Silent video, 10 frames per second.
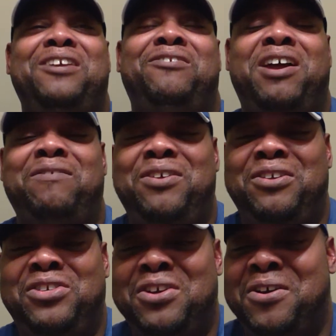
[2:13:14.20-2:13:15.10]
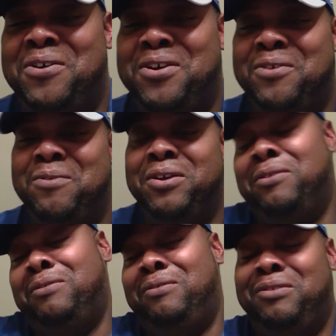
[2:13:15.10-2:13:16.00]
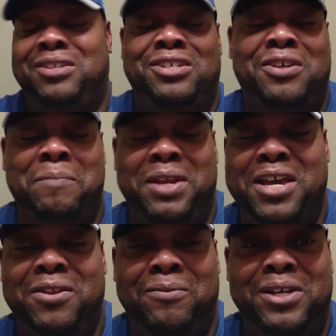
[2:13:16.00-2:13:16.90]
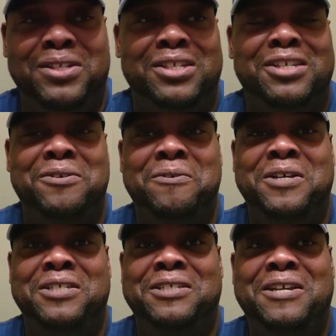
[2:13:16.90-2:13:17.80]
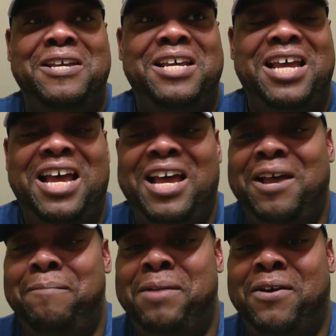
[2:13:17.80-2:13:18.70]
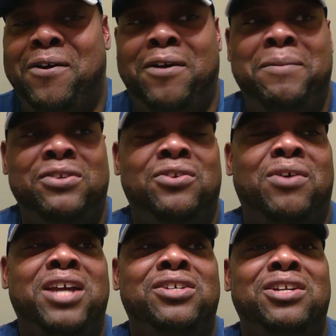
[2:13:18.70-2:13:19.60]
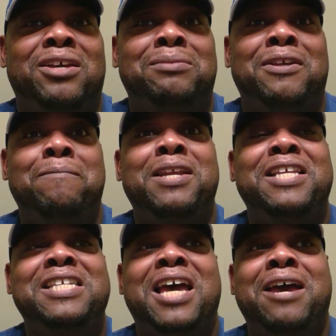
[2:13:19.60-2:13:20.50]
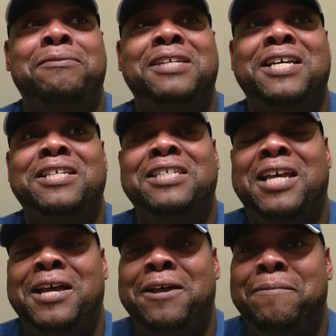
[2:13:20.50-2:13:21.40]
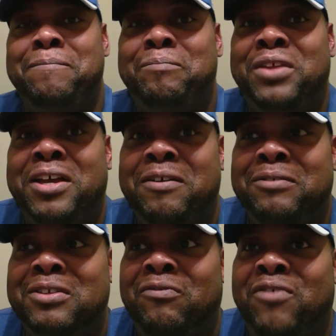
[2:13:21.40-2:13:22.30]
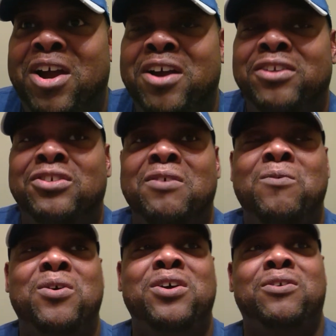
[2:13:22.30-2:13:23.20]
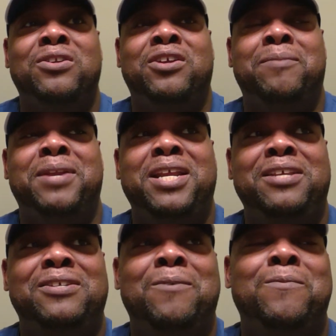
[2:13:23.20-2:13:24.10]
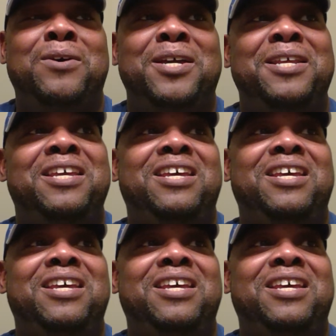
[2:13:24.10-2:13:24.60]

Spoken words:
driving a junk car to work, just so many other reasons too, because my car been scratched up so many times because firing someone or terminating someone,